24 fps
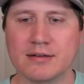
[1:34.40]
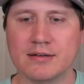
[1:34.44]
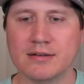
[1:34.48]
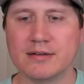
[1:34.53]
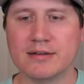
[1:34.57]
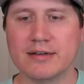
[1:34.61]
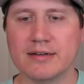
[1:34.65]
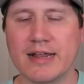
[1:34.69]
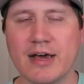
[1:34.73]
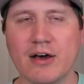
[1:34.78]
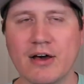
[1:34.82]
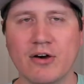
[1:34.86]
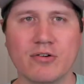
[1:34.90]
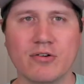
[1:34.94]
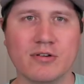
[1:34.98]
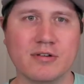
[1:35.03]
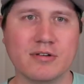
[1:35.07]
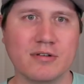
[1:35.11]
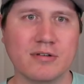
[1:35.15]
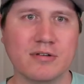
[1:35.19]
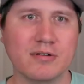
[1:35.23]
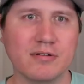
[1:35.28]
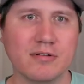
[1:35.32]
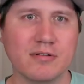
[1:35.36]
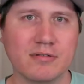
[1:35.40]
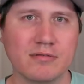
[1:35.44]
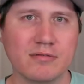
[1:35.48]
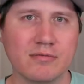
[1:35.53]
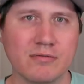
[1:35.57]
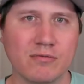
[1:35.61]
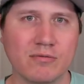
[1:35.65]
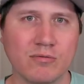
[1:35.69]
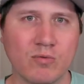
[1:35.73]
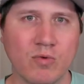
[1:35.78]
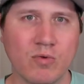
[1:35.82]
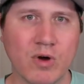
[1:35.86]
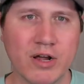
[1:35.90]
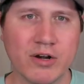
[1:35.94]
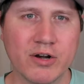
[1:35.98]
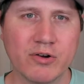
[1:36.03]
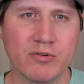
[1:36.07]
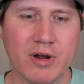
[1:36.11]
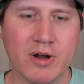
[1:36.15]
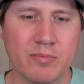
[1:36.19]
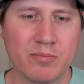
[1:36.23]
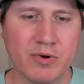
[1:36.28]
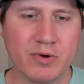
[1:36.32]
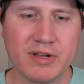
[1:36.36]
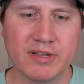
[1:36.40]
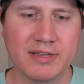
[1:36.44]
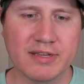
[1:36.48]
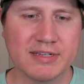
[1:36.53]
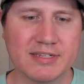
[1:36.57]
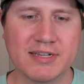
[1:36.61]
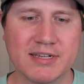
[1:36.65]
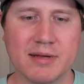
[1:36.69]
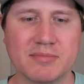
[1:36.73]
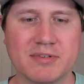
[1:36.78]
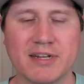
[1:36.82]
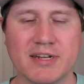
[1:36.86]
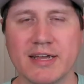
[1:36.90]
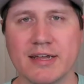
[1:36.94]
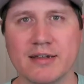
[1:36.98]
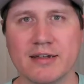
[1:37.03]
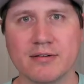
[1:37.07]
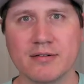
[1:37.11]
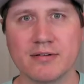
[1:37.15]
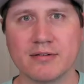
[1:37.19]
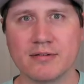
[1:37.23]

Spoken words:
Now, why do I bring this up today?